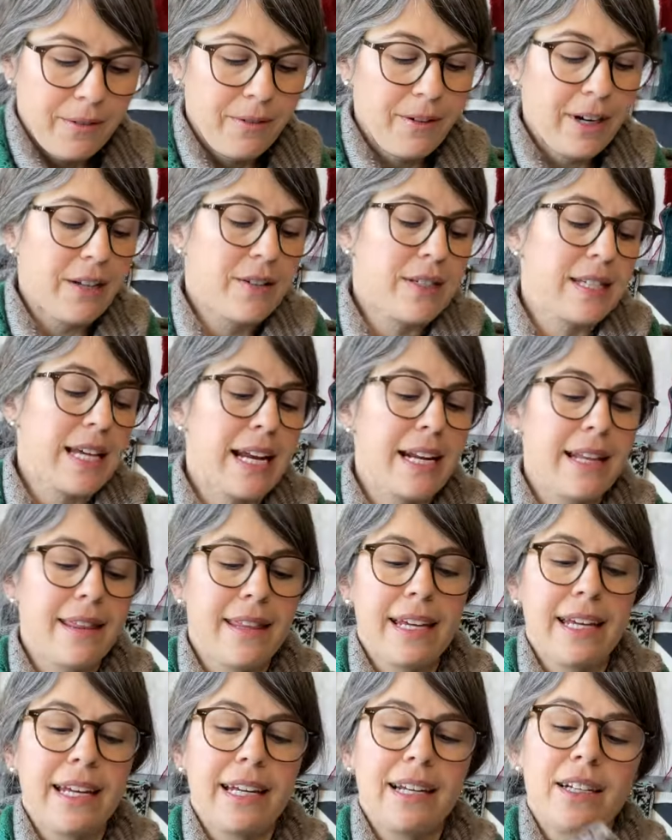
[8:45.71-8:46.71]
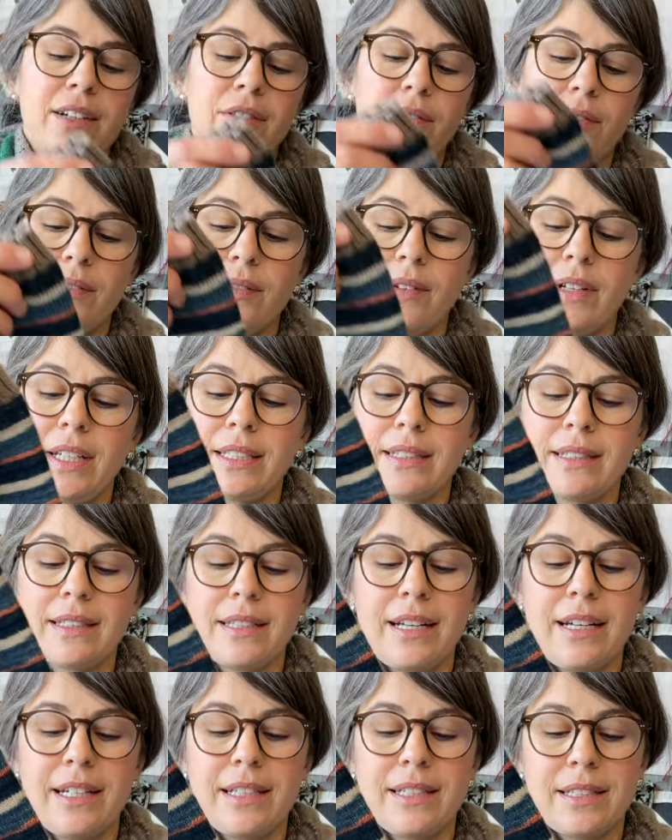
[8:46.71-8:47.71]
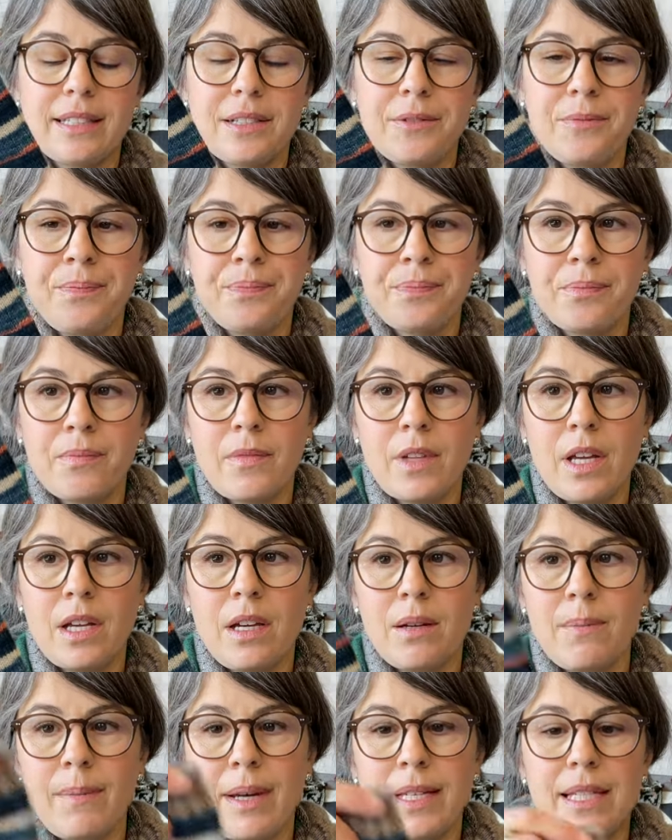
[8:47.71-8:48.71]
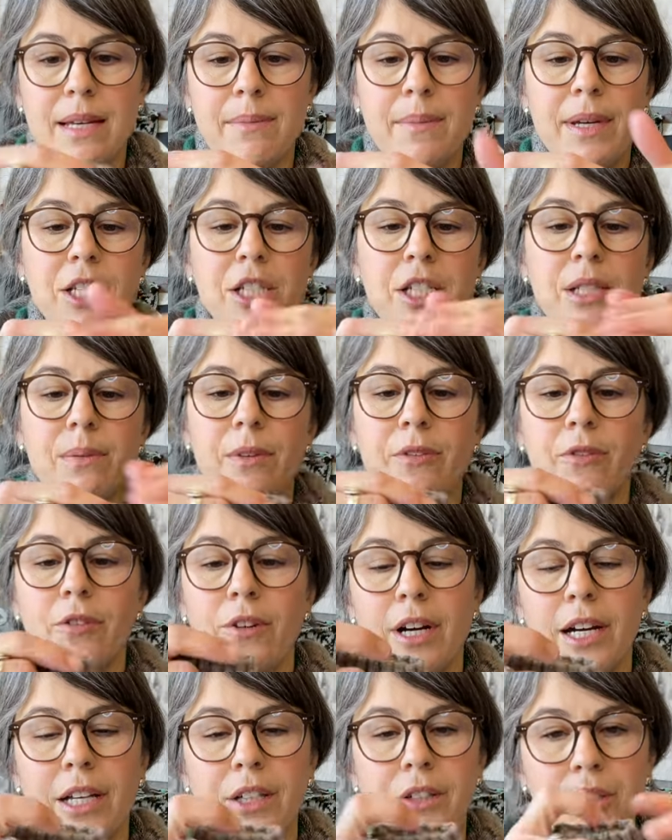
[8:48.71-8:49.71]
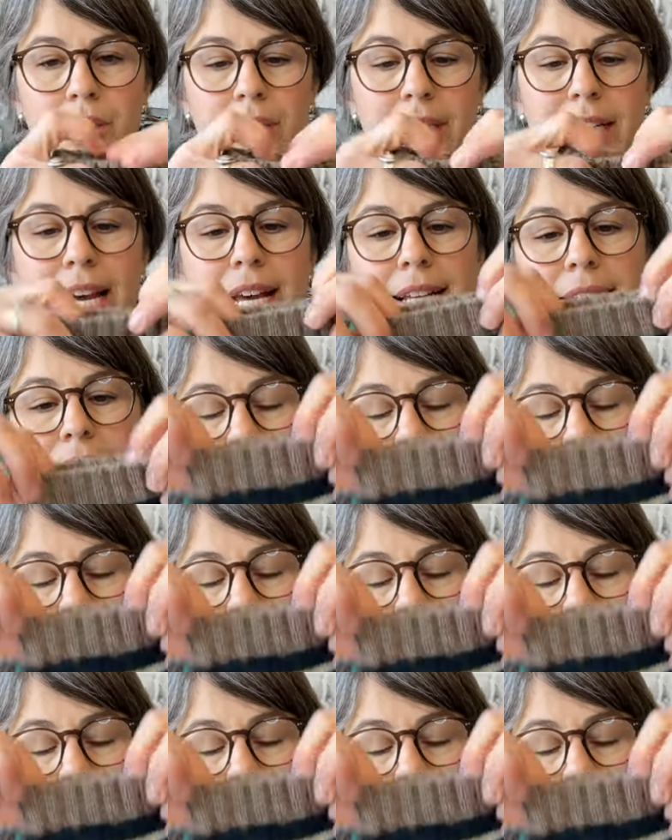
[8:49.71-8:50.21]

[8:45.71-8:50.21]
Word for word: what I was kind of thinking of is that, um, as I mentioned before, I usually cast